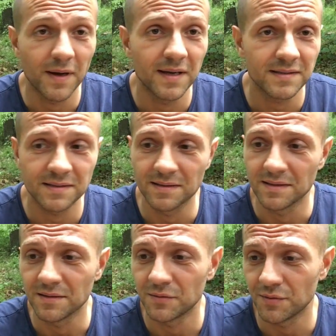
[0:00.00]
I asked
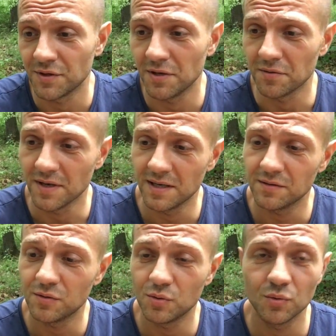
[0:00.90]
Surcel Ionel
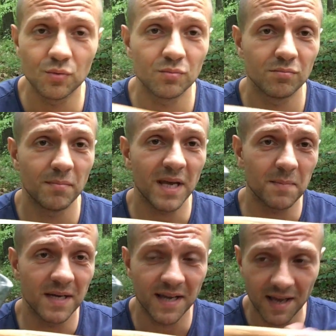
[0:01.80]
to make
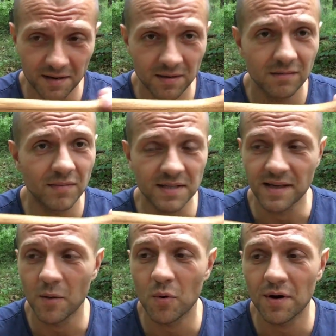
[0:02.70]
me a handle as
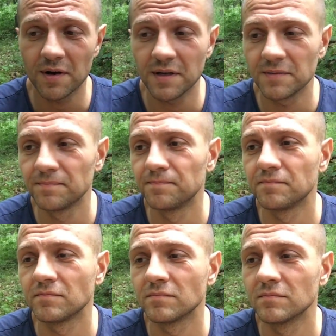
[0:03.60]
I wanted it,
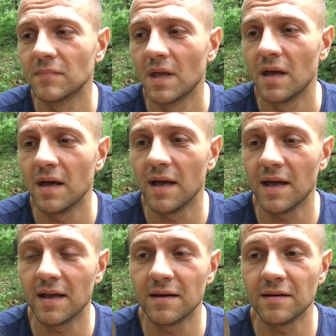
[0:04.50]

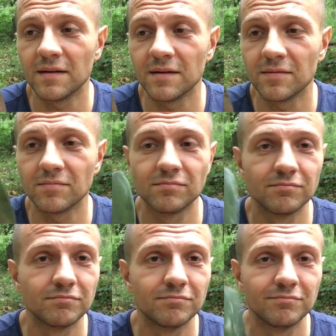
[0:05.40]
and
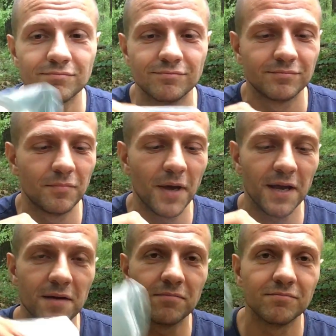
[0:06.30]

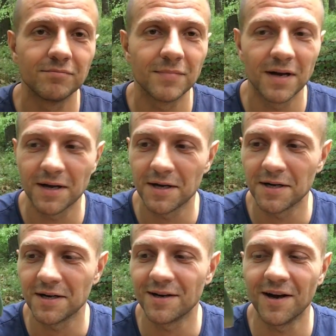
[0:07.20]
paid him,
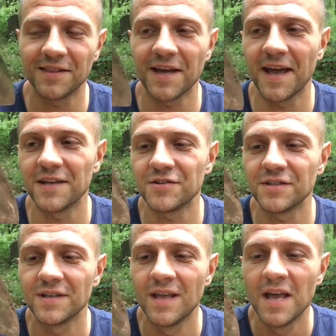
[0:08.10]
got the
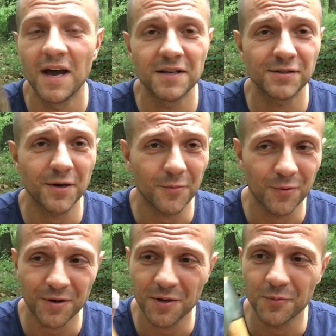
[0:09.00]
hatchet. I started
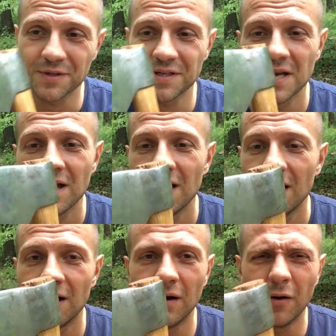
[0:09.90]
working with it
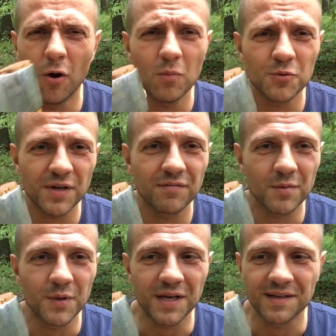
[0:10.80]
almost every
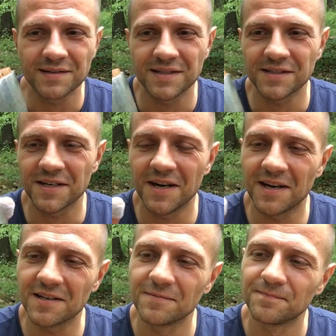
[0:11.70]
weekend since I got it.